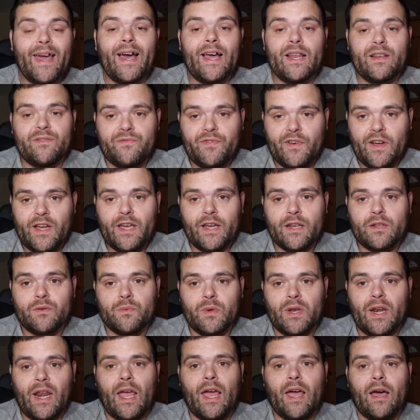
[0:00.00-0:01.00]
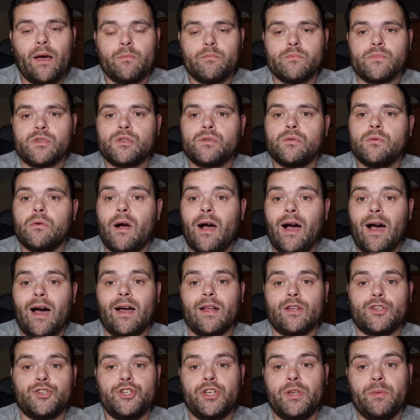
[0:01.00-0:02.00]
advocate when it comes to
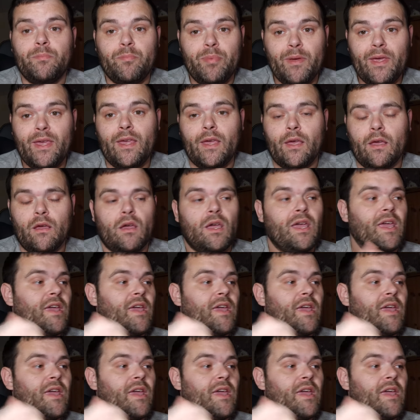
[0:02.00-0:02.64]
RGB.